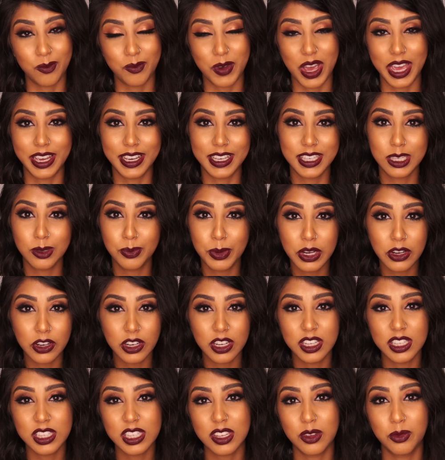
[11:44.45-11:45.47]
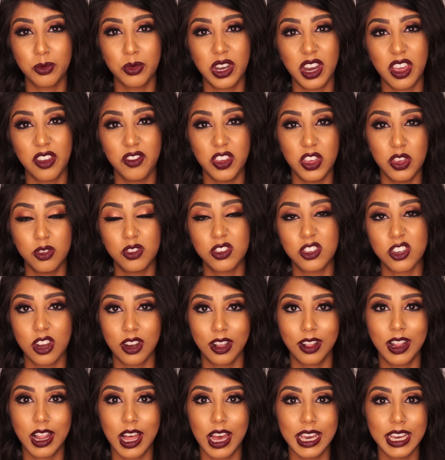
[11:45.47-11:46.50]
my experience and what I've used
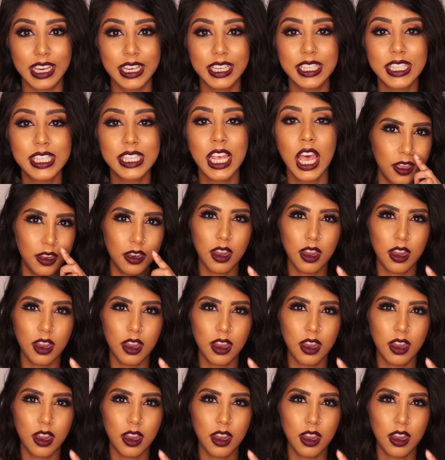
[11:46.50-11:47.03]
on clients.